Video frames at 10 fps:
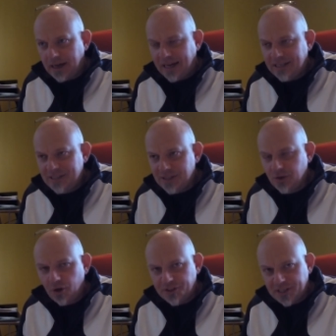I did
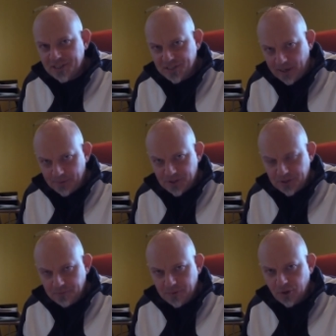not accept,
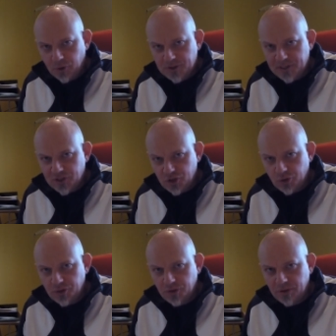because there's a
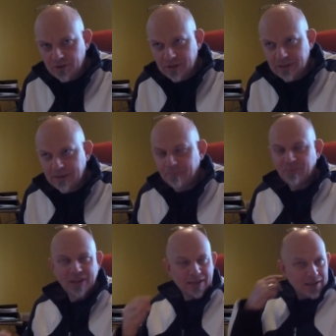certain,
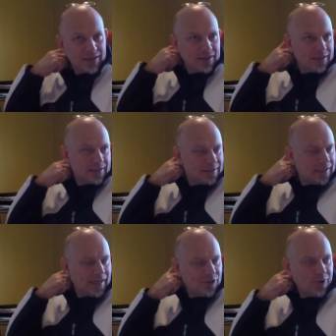
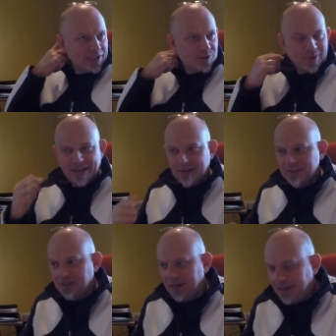how do I explain it?